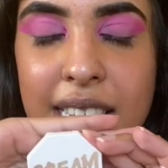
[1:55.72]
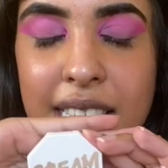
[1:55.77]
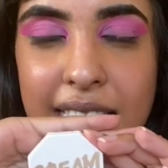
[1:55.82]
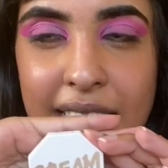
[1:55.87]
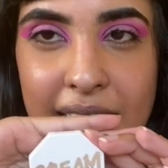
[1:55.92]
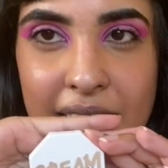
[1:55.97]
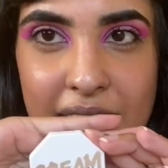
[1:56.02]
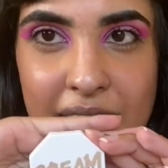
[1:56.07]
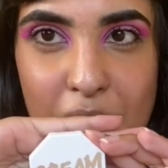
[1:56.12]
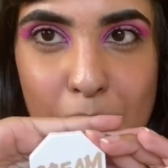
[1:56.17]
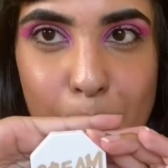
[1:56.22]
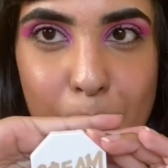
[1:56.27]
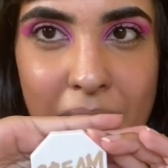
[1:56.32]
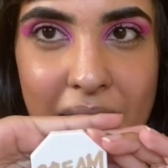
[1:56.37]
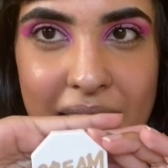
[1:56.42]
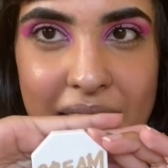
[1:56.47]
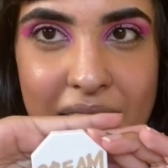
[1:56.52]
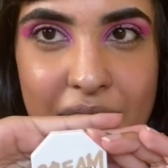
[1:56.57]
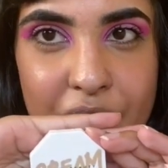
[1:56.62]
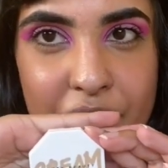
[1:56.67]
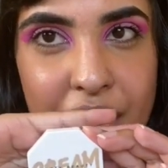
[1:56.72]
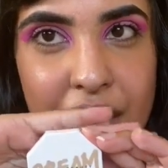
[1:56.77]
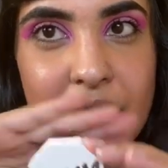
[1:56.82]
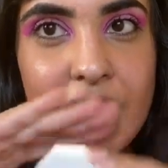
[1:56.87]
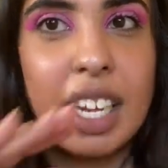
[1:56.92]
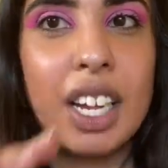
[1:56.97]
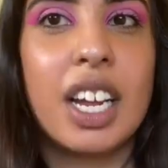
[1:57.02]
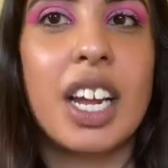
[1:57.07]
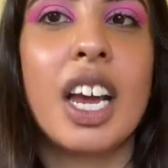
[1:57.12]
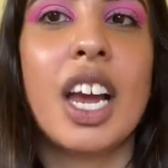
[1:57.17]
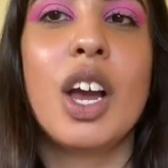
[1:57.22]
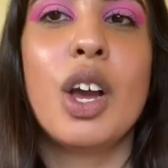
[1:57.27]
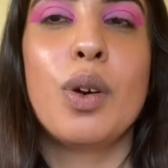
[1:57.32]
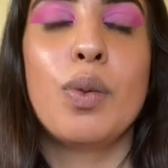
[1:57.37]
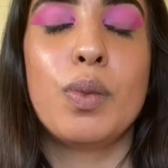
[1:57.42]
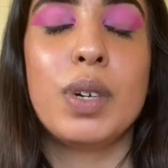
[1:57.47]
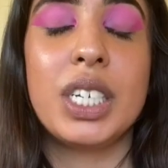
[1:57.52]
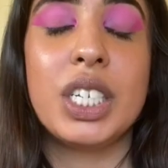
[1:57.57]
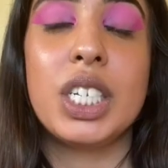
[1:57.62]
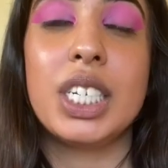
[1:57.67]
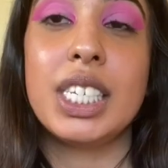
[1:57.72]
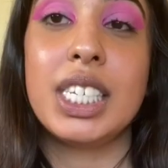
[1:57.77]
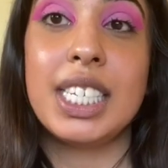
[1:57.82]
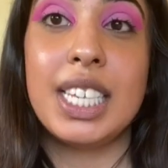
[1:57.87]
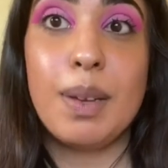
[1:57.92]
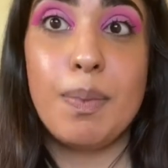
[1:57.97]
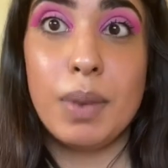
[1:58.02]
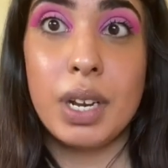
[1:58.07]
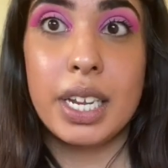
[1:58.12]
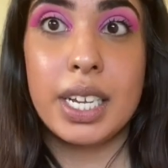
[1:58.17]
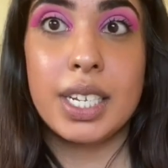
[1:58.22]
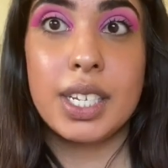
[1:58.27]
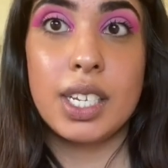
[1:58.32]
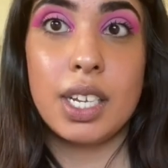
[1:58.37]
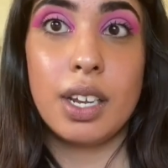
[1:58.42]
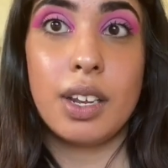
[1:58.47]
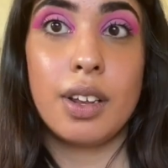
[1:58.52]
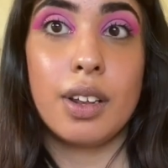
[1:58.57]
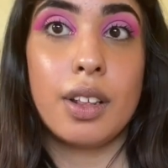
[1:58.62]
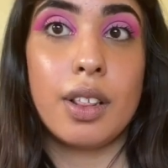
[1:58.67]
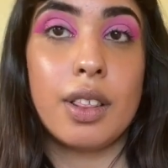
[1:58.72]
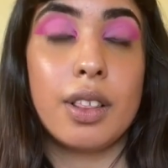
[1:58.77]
dinky packaging, which is similar to